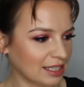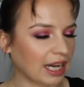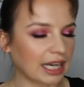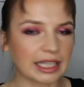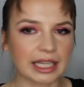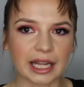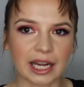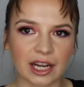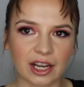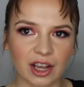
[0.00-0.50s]

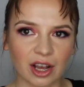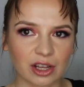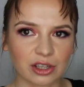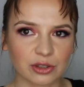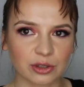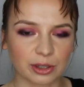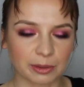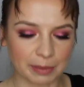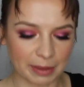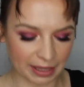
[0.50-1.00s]
highlight and
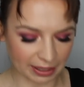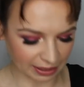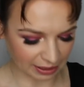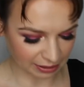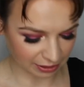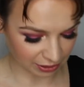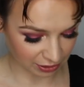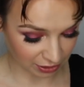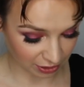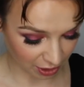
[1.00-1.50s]
contour
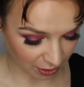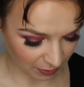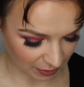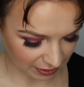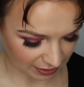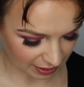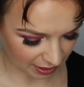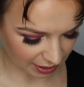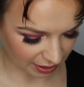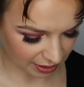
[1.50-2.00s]
palette. So
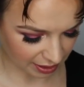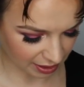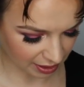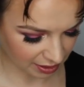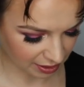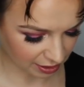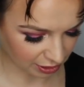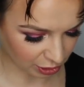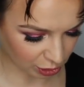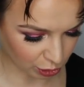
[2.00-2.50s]
excited
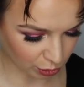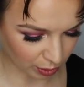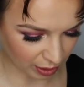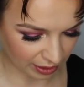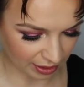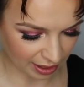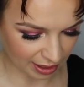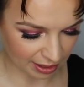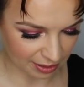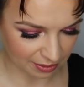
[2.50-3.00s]
to
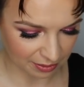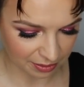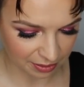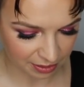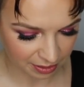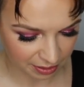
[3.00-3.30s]
try that out.